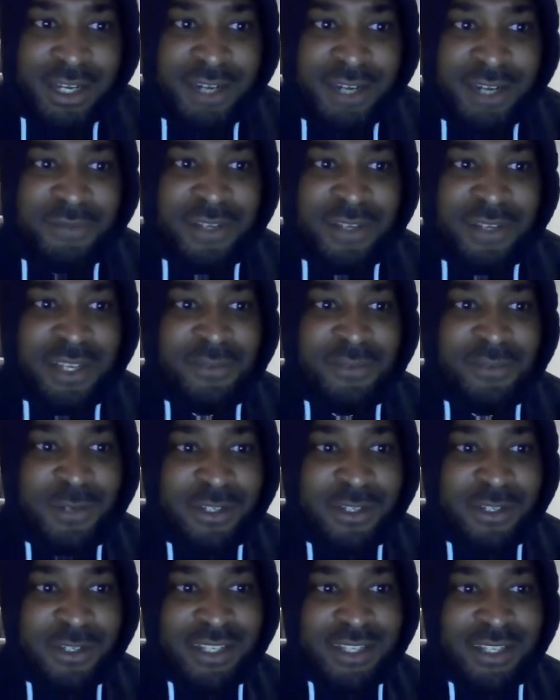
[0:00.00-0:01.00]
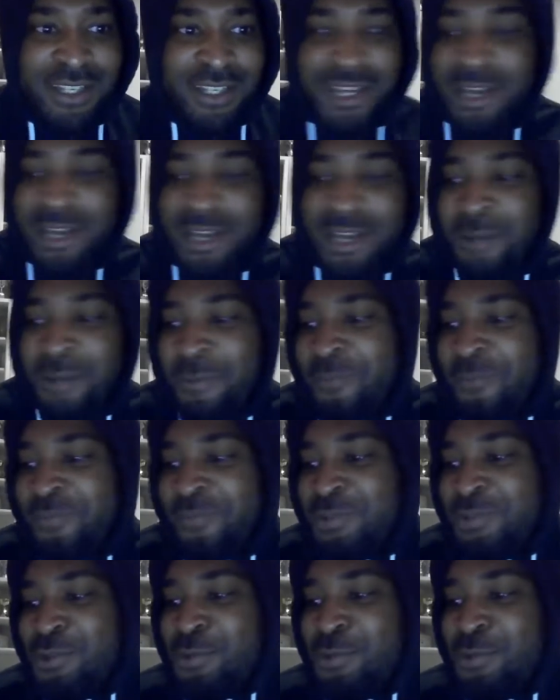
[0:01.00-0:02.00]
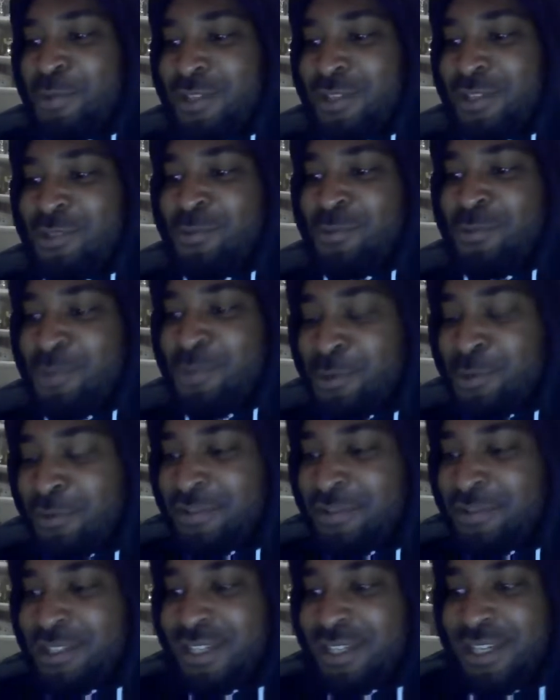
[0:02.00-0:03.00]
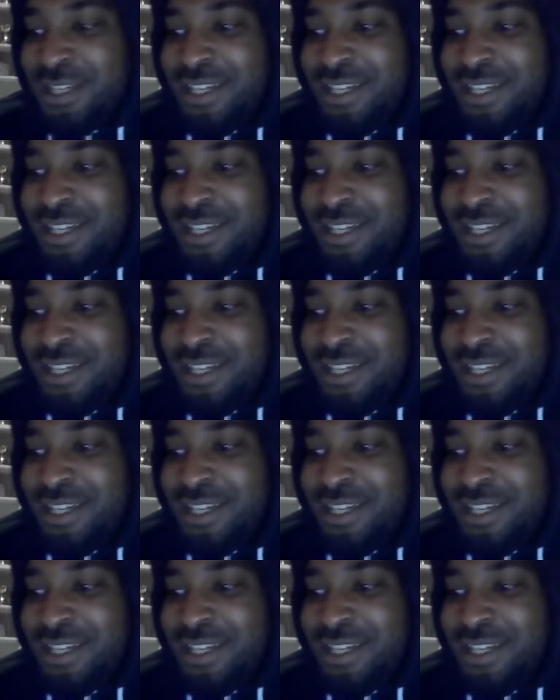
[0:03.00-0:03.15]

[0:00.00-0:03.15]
I think they've lost 2-1 to Wolves.